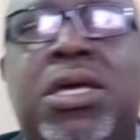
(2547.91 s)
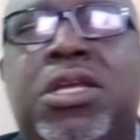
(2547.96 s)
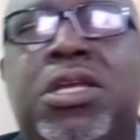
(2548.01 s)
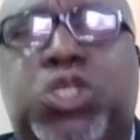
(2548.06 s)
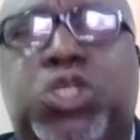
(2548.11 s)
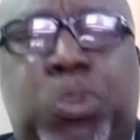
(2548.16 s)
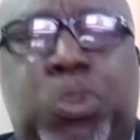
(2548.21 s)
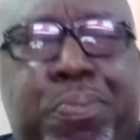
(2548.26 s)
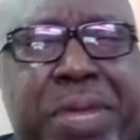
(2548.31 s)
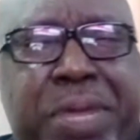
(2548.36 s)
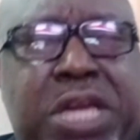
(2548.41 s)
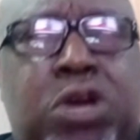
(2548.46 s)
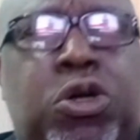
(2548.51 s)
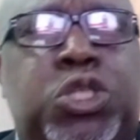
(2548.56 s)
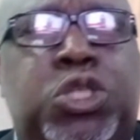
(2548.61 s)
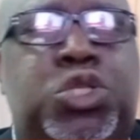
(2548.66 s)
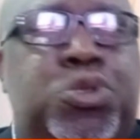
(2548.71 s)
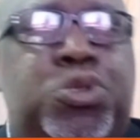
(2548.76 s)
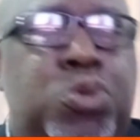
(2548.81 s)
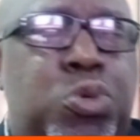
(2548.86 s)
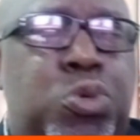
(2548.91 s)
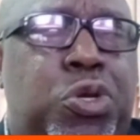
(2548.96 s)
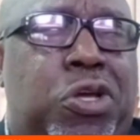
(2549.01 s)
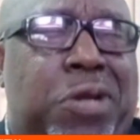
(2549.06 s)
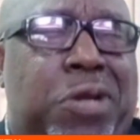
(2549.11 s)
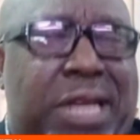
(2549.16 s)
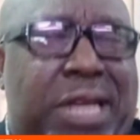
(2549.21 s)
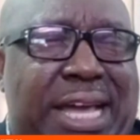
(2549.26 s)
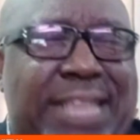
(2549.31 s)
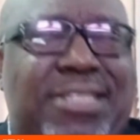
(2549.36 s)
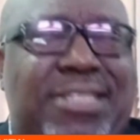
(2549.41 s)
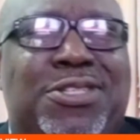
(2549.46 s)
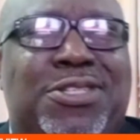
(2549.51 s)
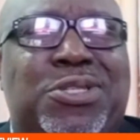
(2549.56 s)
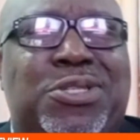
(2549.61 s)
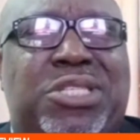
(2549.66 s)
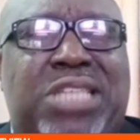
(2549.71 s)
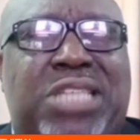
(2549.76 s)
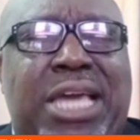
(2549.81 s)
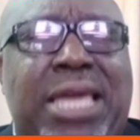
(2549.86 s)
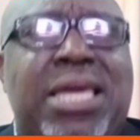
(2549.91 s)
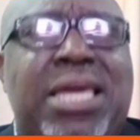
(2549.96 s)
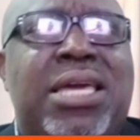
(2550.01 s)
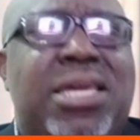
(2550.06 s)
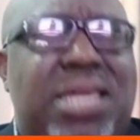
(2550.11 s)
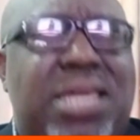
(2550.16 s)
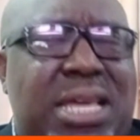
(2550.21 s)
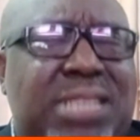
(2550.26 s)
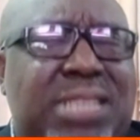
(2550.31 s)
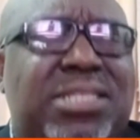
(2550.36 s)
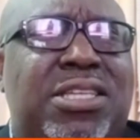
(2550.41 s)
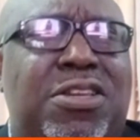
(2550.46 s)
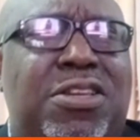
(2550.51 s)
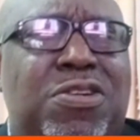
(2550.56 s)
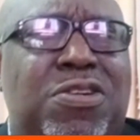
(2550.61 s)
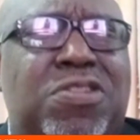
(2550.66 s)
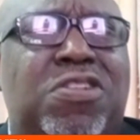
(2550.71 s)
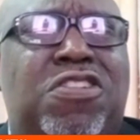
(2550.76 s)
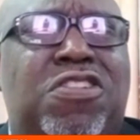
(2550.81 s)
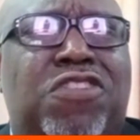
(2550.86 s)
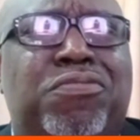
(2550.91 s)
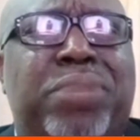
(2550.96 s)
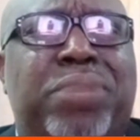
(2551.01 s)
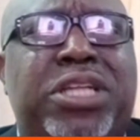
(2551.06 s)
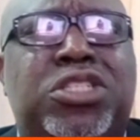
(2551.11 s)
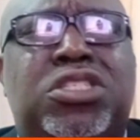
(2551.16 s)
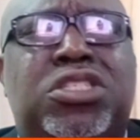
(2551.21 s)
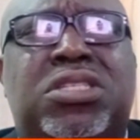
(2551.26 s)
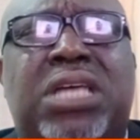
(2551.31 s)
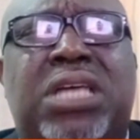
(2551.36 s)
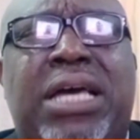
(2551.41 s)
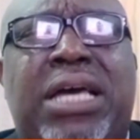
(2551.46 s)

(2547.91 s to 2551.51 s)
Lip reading: The Supreme Court ruled on that to say, yes, the local government